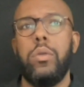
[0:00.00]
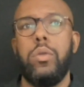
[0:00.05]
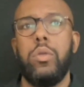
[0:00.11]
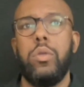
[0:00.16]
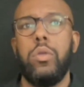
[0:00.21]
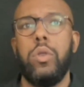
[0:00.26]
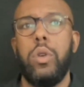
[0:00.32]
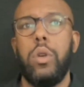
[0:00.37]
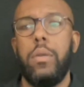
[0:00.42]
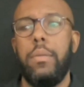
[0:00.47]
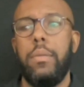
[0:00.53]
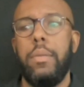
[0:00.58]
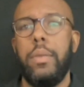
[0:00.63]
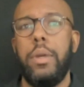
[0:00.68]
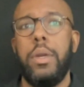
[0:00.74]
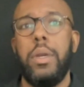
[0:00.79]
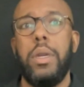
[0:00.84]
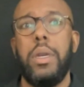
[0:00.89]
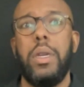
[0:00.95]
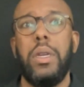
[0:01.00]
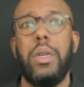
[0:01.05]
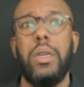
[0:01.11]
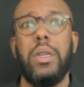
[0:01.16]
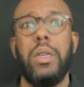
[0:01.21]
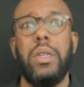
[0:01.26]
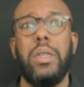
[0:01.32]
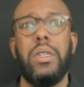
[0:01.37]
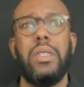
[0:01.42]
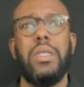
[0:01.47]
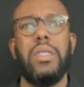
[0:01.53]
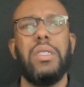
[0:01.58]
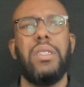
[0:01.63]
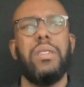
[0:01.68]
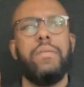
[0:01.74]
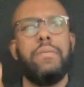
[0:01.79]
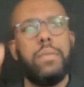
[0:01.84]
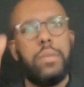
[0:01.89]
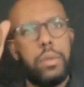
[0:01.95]
Hunter Biden,
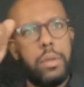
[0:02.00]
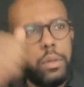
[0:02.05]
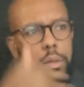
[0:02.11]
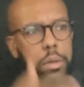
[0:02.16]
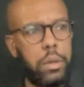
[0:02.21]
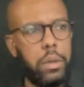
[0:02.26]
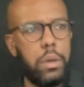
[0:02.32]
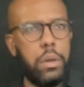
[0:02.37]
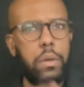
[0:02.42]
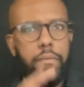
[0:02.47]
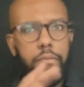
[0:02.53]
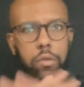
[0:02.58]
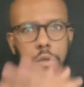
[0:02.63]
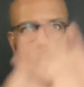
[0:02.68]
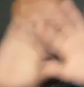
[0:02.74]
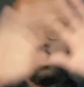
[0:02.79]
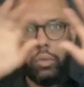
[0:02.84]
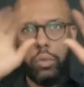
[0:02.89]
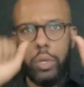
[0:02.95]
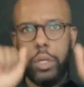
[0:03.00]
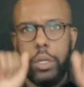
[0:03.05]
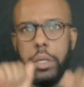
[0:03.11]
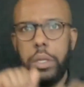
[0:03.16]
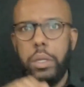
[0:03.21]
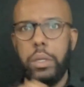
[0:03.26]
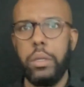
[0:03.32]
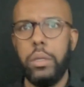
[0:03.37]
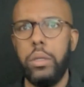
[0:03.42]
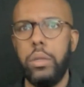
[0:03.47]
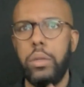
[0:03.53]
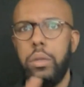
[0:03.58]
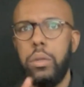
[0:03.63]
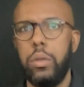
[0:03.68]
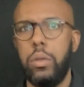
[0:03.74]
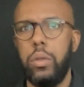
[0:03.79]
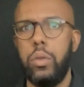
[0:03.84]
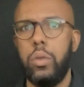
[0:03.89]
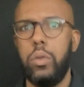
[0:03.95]
son of President Joe Biden,
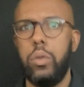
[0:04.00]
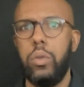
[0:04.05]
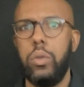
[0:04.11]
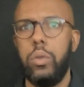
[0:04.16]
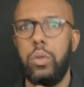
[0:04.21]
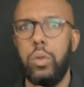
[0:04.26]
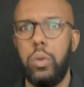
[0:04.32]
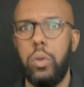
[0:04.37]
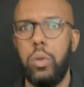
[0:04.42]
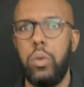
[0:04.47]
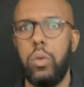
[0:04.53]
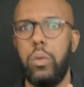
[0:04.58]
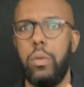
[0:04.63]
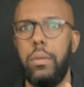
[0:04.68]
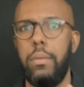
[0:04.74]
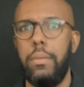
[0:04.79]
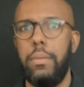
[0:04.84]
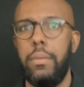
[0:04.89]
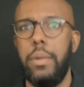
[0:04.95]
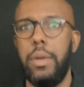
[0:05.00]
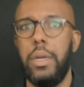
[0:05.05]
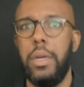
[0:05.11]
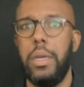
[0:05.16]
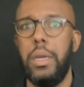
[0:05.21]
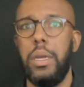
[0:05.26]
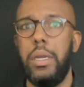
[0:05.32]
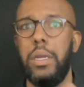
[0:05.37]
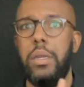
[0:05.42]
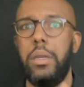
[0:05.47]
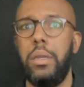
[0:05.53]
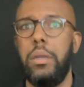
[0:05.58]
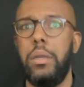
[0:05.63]
went to court Wednesday.